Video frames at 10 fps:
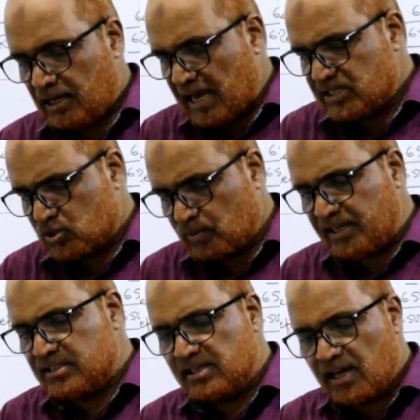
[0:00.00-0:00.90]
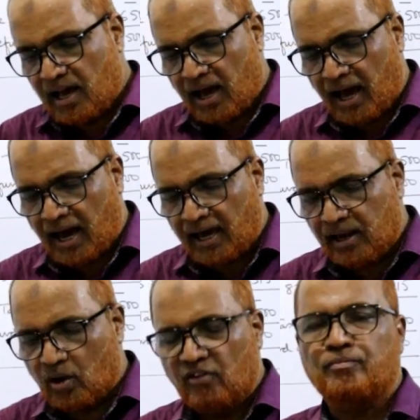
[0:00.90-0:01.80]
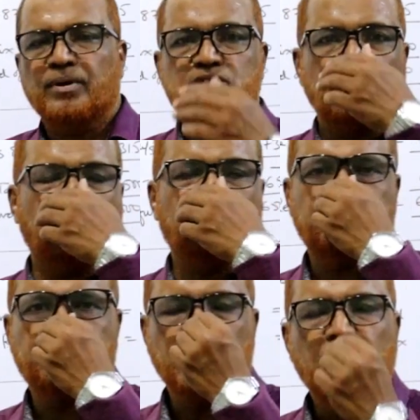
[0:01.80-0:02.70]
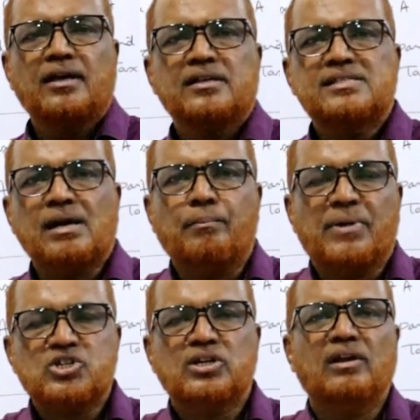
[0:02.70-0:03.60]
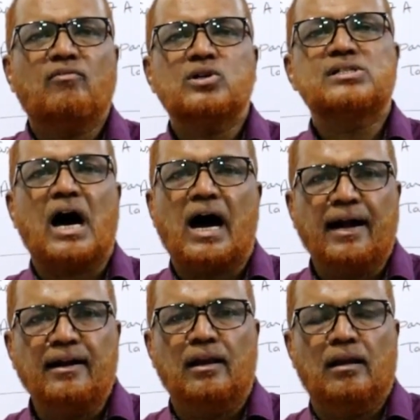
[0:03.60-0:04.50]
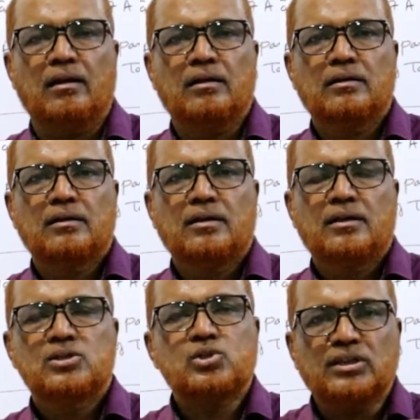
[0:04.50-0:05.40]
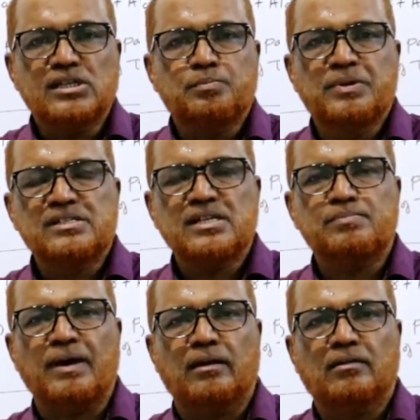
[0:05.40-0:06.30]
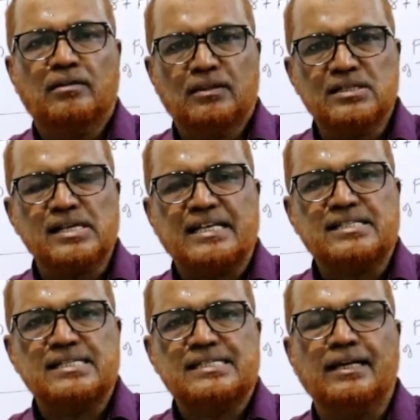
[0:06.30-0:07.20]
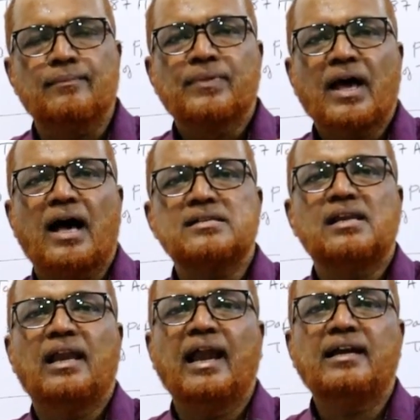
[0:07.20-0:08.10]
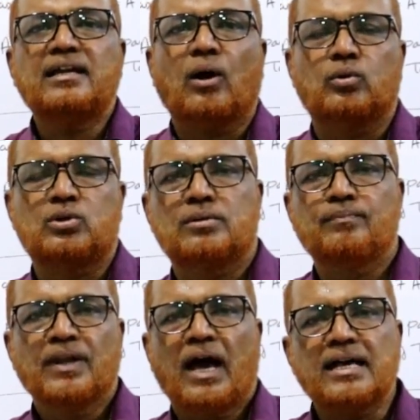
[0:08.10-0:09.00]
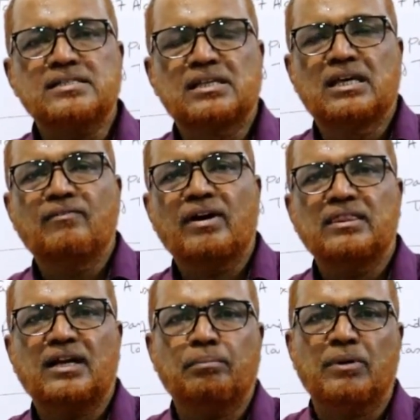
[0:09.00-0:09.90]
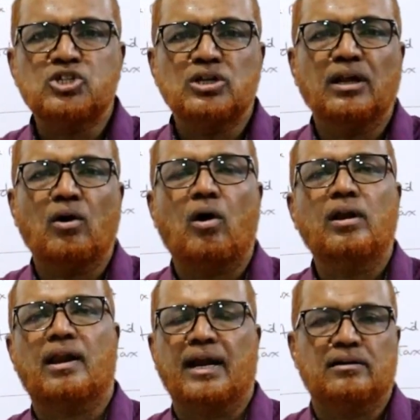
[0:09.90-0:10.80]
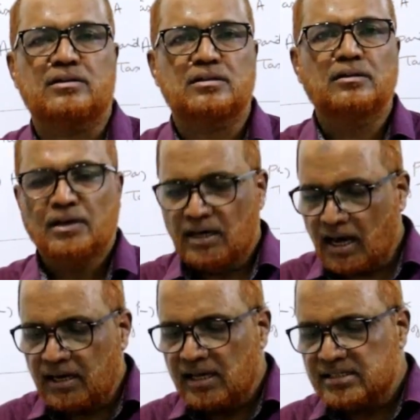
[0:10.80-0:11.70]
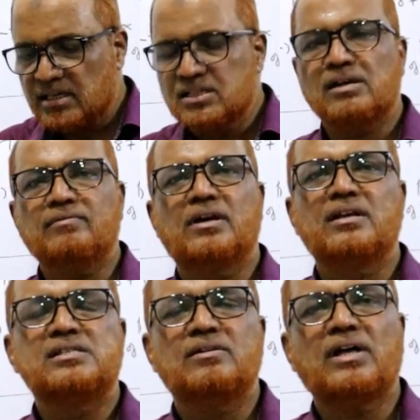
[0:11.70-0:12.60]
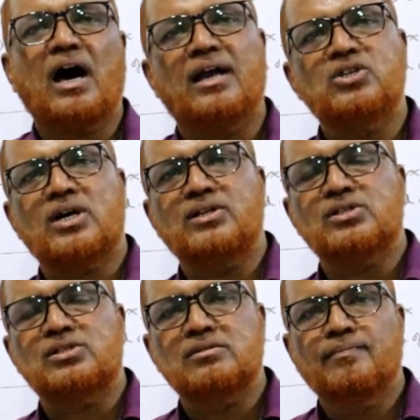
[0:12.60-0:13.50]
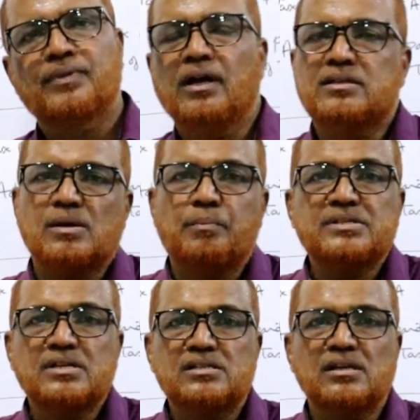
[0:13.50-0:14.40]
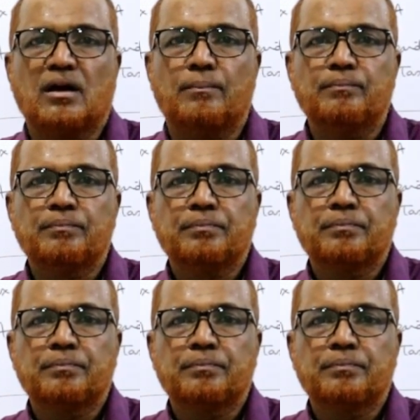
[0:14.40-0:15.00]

Last one is hire of machinery. Some machinery was idle. So this businessman, this assessee has let out, has given that machinery on rent and he has received, received the hard charges. It's a business income.